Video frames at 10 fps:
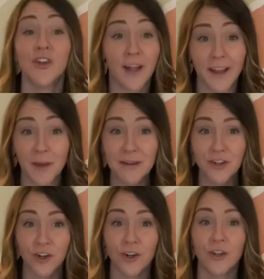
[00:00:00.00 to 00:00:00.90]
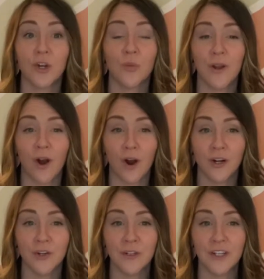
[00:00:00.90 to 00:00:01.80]
like I mentioned earlier, we
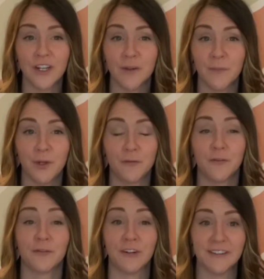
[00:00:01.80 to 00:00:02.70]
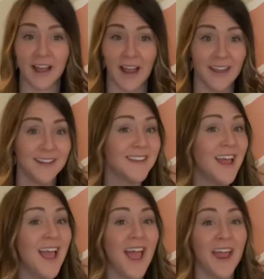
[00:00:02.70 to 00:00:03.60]
are doing the good and beautiful for science,
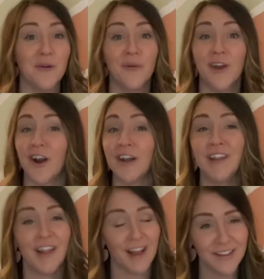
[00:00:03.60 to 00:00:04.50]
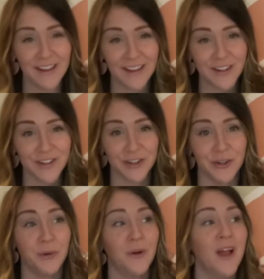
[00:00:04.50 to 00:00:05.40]
and we are loving it
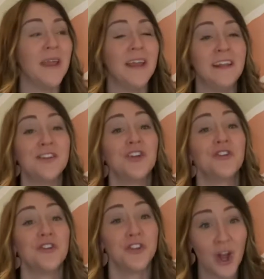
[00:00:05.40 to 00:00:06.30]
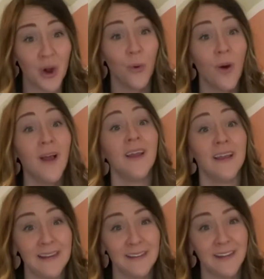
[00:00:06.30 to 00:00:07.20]
too. It is so
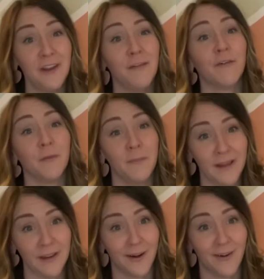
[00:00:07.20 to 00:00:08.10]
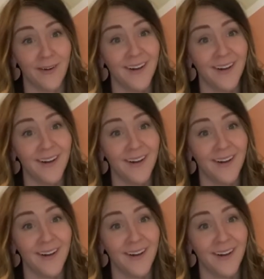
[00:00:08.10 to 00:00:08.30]
easy for me, y'all.